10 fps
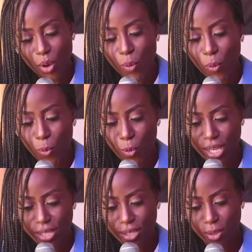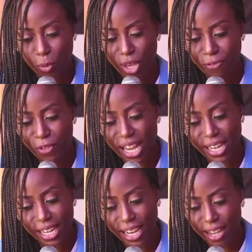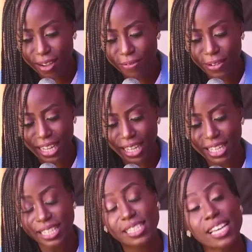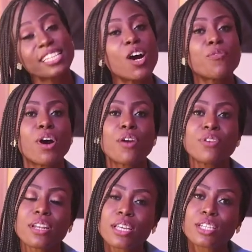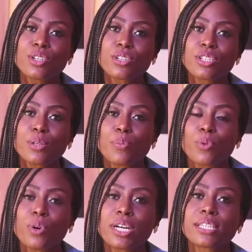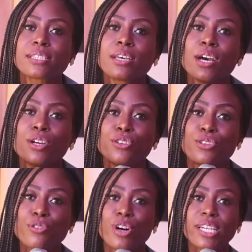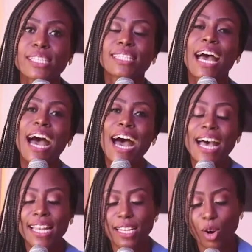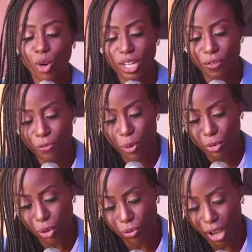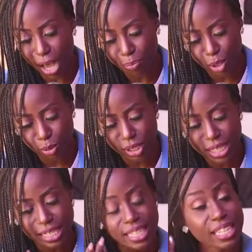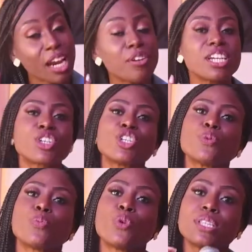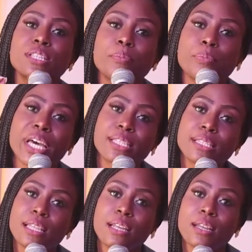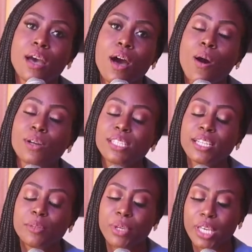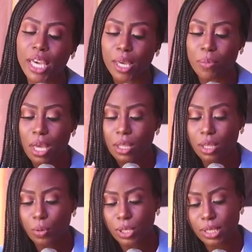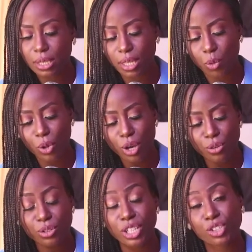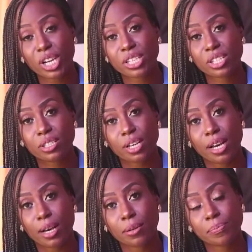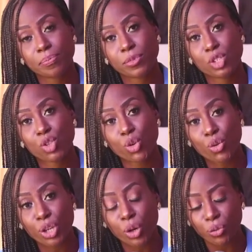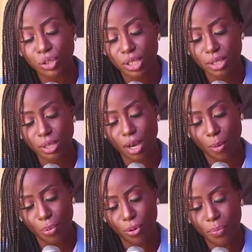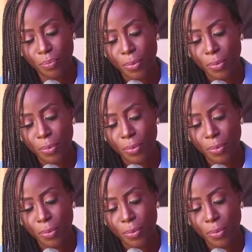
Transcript: we, we fell in love, and at the center of our relationship was drugs and other forms of abuse. He said their relationship was the best thing until it became the worst thing. We all know the tragic uh, story of this couple.